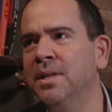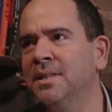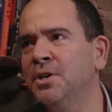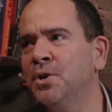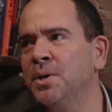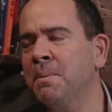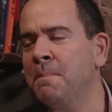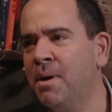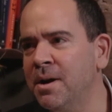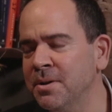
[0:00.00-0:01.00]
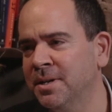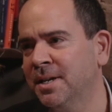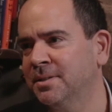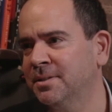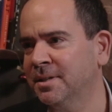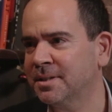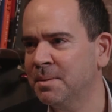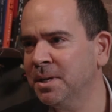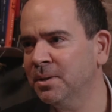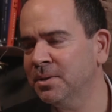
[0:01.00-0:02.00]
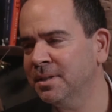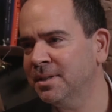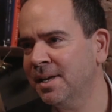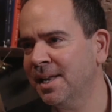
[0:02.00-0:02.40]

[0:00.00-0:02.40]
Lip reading: think they're not even part of the United States. I mean, look at that.